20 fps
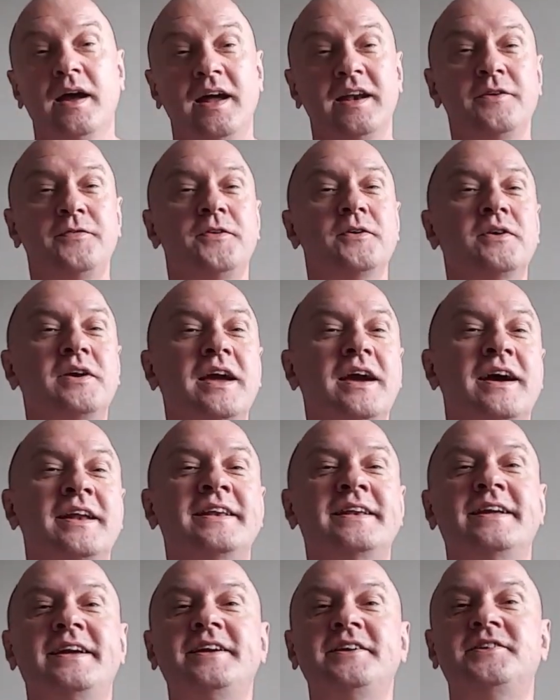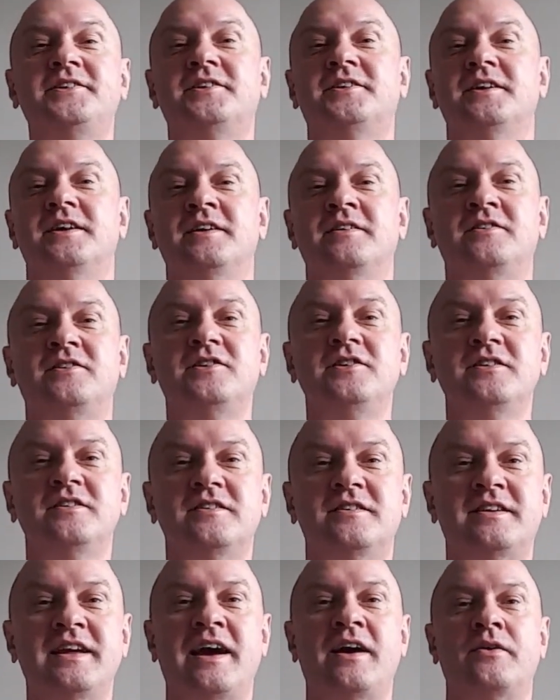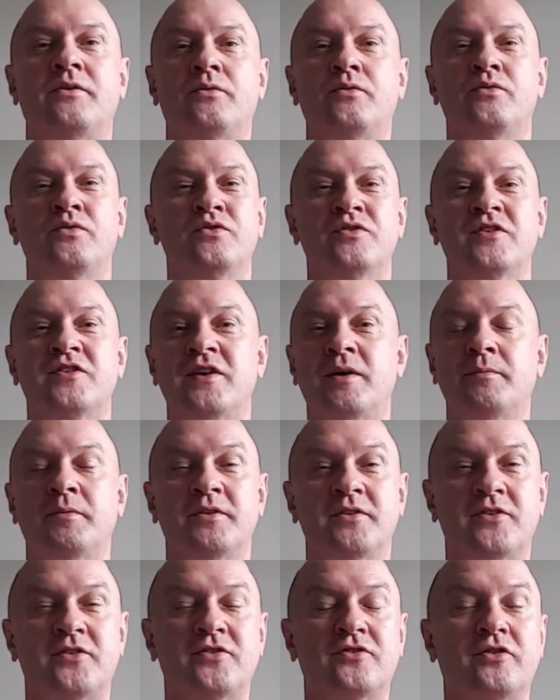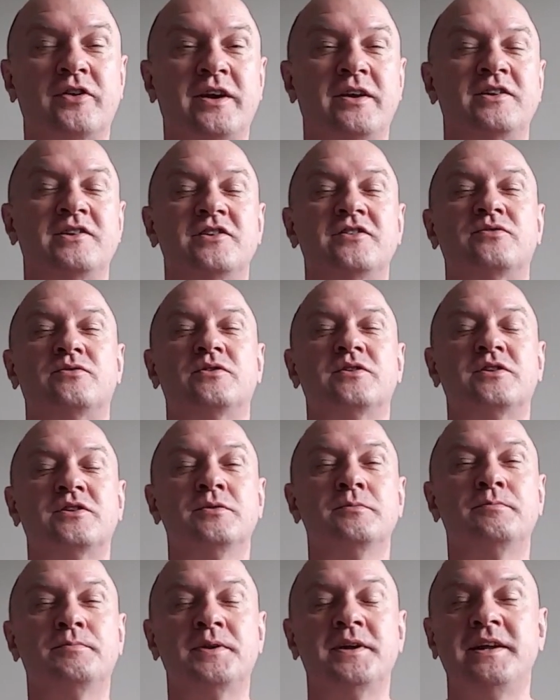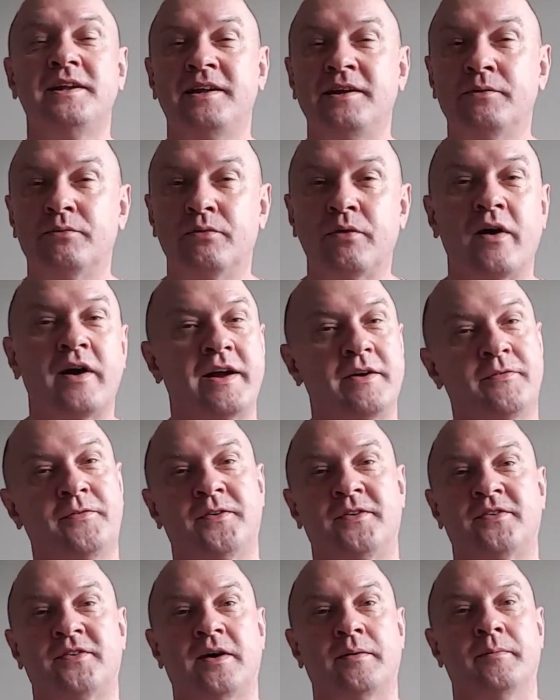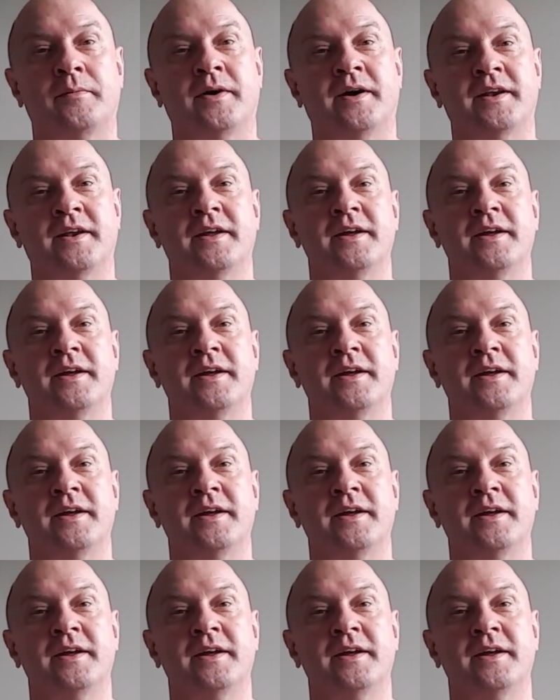And if you get a niche that is just down someone's street, just completely right for someone,